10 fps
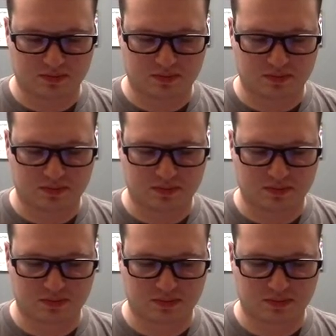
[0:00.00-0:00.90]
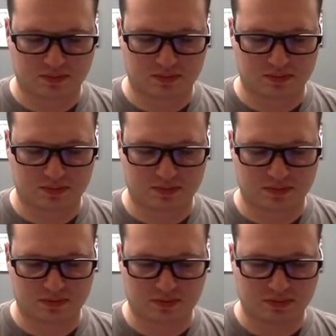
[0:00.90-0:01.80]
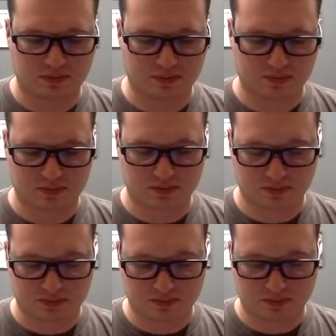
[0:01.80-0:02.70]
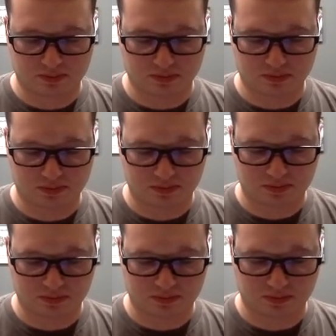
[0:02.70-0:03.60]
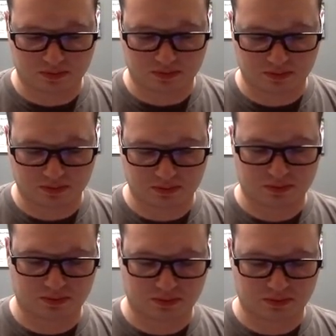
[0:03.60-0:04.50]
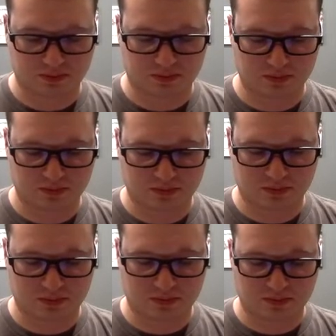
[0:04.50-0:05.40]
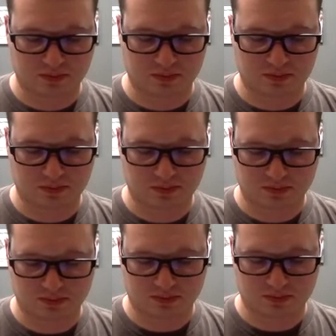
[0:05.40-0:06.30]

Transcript: (not speaking)